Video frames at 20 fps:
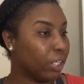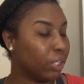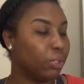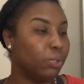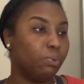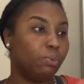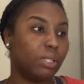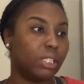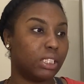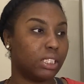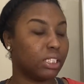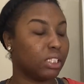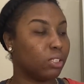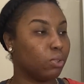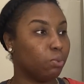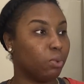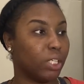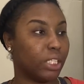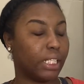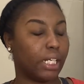what is it, the
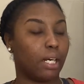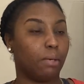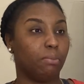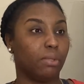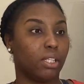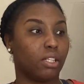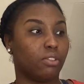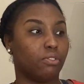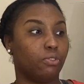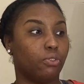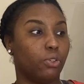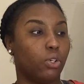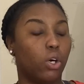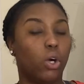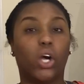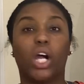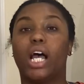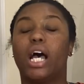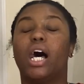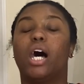word that I'm looking for,
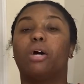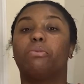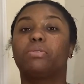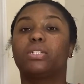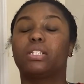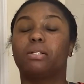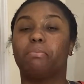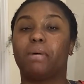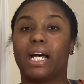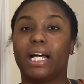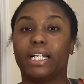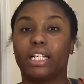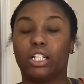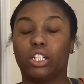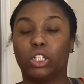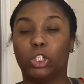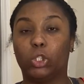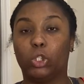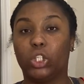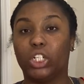or help somebody
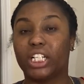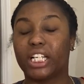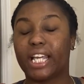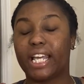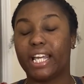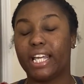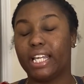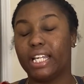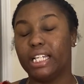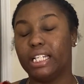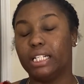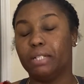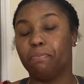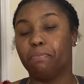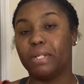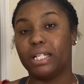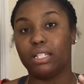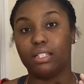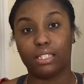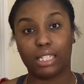along in
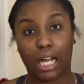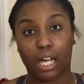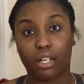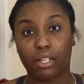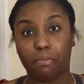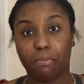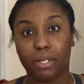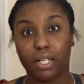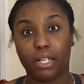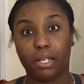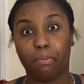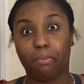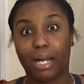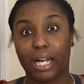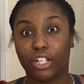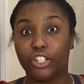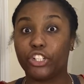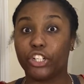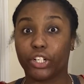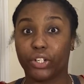me documenting my
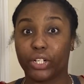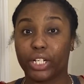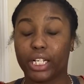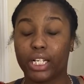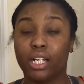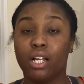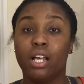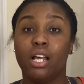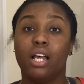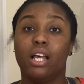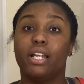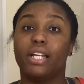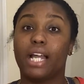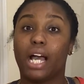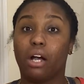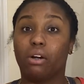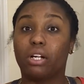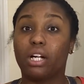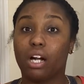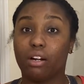journey.
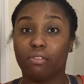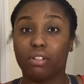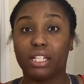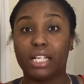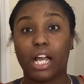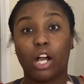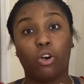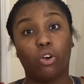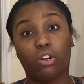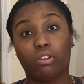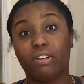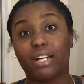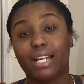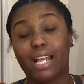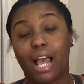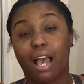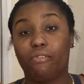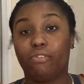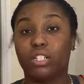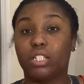Now, currently, I already
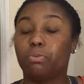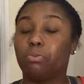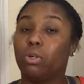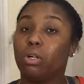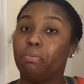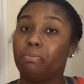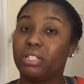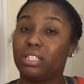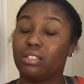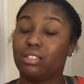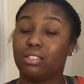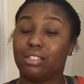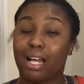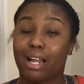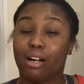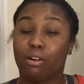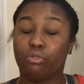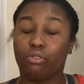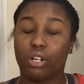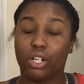have a small business that
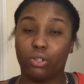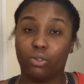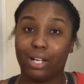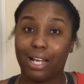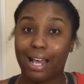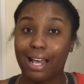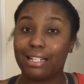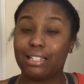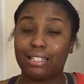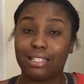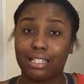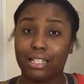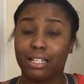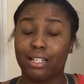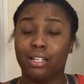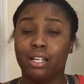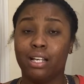I run on Etsy.